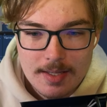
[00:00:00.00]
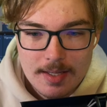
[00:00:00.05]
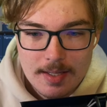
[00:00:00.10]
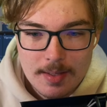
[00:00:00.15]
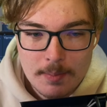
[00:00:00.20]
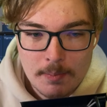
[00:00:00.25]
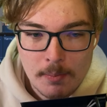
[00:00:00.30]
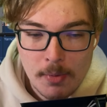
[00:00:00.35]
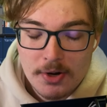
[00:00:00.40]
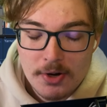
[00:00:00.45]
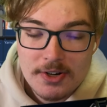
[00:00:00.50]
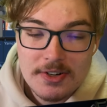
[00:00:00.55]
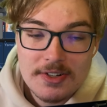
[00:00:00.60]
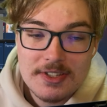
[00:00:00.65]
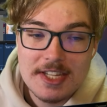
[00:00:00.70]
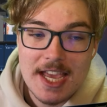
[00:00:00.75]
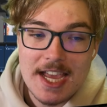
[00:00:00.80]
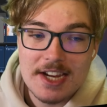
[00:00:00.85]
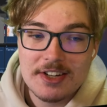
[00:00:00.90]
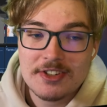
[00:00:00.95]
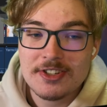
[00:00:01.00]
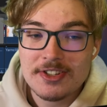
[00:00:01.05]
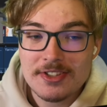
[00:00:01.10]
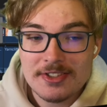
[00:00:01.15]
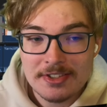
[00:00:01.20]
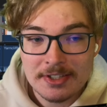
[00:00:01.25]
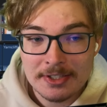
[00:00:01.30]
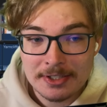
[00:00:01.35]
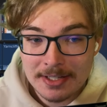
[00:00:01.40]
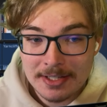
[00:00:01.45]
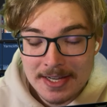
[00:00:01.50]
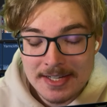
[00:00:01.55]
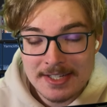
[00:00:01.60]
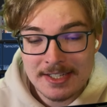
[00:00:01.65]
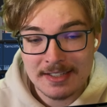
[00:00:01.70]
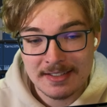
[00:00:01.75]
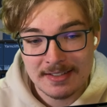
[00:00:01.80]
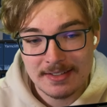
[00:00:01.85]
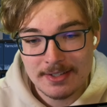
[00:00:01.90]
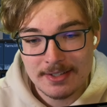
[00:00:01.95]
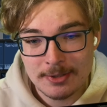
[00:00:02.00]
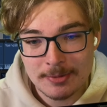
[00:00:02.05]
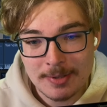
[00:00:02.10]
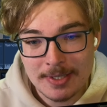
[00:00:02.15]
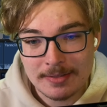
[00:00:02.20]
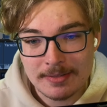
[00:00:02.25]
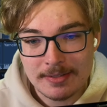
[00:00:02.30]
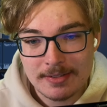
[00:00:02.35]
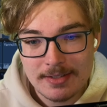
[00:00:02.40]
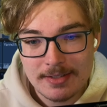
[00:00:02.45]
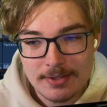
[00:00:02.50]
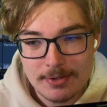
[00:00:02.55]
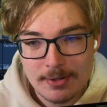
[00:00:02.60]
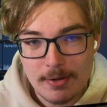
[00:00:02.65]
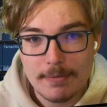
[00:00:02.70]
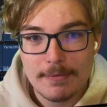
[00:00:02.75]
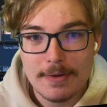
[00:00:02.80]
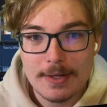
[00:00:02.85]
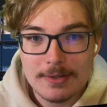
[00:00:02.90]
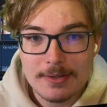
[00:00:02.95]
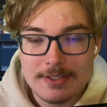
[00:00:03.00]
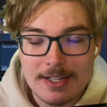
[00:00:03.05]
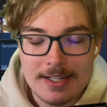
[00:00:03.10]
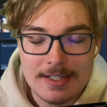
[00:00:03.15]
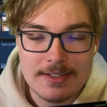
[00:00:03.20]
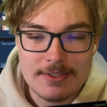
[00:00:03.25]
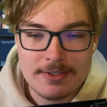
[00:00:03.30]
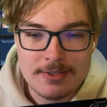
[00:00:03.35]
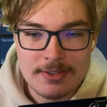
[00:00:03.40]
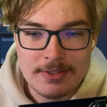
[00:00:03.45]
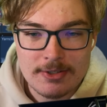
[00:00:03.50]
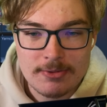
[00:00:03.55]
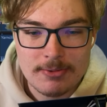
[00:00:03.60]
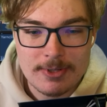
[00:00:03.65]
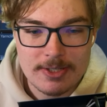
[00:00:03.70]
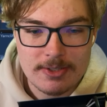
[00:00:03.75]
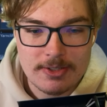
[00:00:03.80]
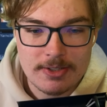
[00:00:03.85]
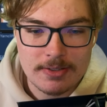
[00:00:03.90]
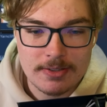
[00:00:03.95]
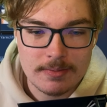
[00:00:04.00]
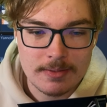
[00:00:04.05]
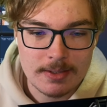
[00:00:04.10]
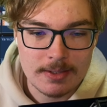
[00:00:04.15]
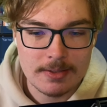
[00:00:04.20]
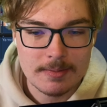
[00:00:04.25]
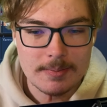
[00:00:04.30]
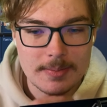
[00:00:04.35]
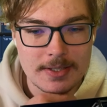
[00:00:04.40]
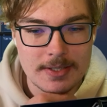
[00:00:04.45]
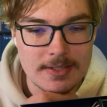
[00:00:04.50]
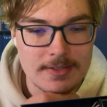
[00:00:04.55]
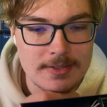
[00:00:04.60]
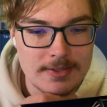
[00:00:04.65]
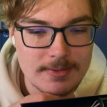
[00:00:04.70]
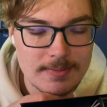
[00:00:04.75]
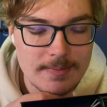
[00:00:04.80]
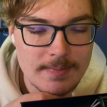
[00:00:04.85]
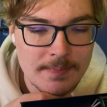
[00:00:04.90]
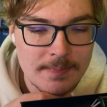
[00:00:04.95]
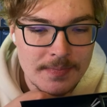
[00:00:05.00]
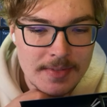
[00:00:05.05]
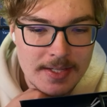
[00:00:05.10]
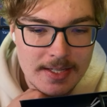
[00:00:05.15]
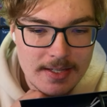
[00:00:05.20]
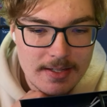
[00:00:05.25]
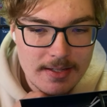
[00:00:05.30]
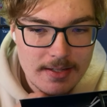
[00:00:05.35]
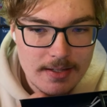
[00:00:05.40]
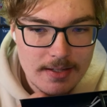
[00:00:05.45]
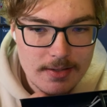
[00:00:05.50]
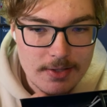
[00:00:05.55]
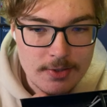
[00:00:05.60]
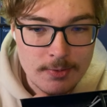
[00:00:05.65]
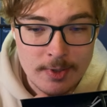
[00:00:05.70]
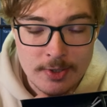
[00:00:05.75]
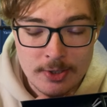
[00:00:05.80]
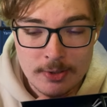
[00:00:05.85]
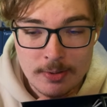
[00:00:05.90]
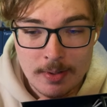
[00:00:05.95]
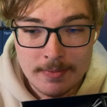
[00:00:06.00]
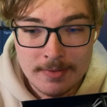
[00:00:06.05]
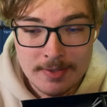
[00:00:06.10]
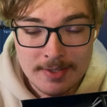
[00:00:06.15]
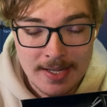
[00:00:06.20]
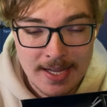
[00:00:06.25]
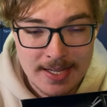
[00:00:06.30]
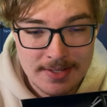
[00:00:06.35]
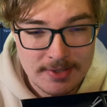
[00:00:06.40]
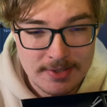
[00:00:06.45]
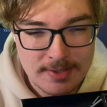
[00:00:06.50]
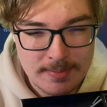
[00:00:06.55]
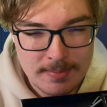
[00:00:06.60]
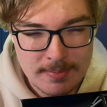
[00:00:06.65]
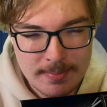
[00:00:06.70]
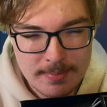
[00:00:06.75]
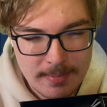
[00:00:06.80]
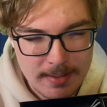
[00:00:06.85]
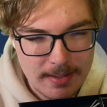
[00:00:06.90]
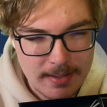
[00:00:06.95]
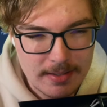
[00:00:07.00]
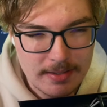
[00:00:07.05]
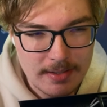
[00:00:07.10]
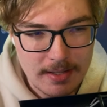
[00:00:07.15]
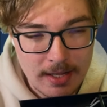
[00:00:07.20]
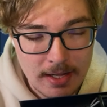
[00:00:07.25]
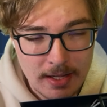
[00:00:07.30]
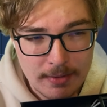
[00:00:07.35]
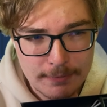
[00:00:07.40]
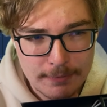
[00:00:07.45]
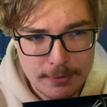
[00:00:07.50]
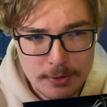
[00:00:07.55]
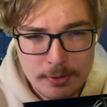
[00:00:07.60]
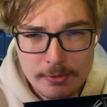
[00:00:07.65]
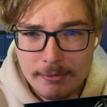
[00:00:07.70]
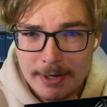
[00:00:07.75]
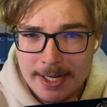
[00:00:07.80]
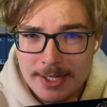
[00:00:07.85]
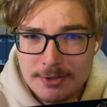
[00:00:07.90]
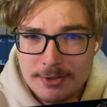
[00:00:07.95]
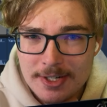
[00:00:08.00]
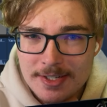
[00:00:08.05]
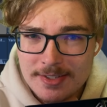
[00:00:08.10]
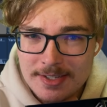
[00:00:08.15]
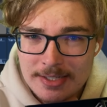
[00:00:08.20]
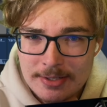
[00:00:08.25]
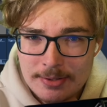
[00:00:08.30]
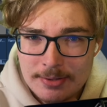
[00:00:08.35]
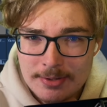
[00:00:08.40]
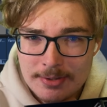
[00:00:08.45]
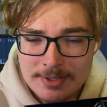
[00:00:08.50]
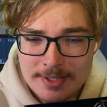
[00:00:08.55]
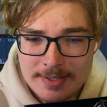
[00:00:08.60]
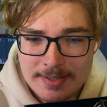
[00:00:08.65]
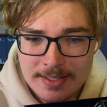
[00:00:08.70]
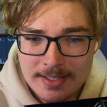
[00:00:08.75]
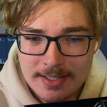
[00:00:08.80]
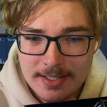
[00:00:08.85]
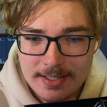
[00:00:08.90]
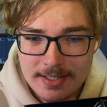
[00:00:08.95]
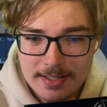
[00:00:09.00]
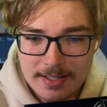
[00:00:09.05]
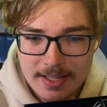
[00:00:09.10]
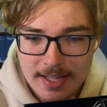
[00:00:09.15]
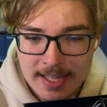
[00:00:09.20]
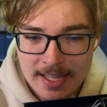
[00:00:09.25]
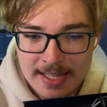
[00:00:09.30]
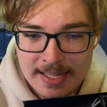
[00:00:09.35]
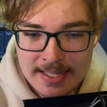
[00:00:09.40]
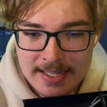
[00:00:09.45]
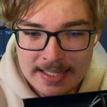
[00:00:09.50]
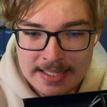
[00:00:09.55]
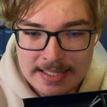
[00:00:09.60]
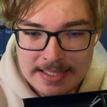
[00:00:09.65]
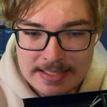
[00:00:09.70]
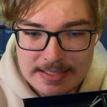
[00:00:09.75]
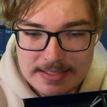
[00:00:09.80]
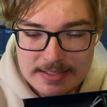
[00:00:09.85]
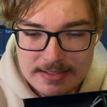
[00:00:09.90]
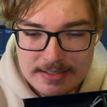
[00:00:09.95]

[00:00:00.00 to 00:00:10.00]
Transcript: Modern textures and lighting as well, so it feels like it's on the Switch 2, you know, because the Switch 2 obviously has a few ray tracing cores, I think, and